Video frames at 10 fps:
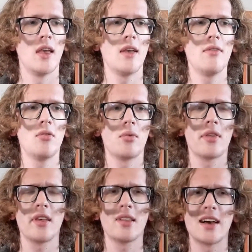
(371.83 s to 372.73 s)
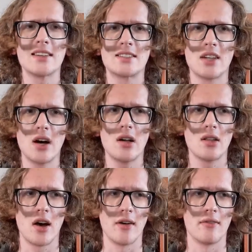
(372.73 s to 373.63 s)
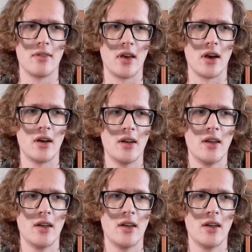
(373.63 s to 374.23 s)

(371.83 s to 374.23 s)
Even where they last saw Latvia,